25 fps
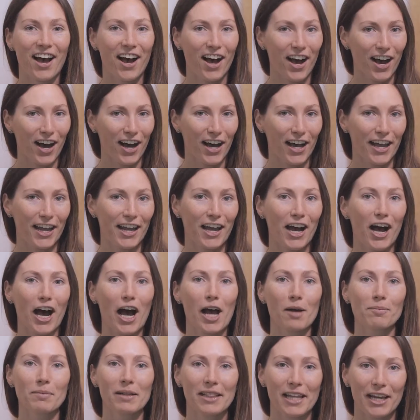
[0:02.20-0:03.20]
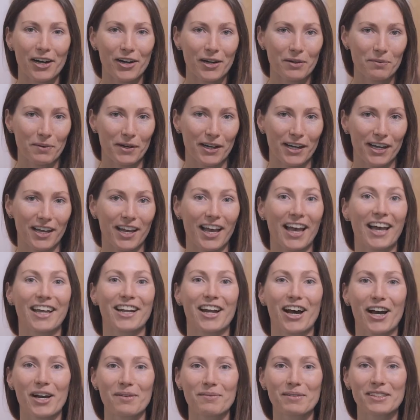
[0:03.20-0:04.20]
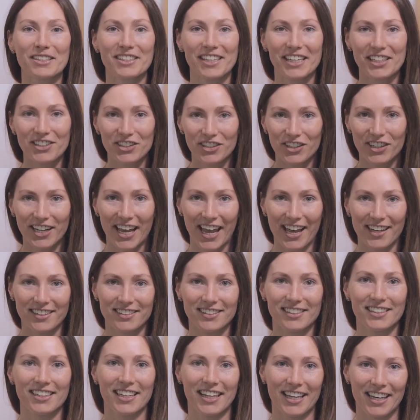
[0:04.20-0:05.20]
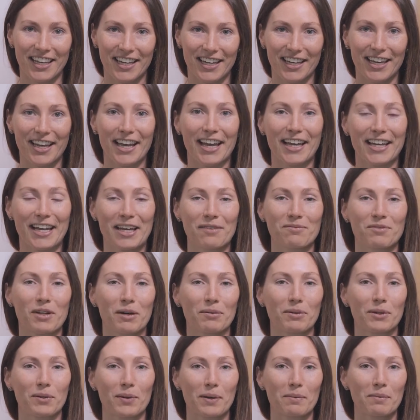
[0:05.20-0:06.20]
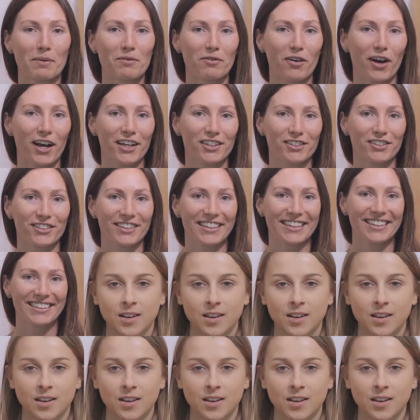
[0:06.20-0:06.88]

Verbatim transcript: Hi, I'm Alary Ware and I'm a senior accountant here at MWM Advisory.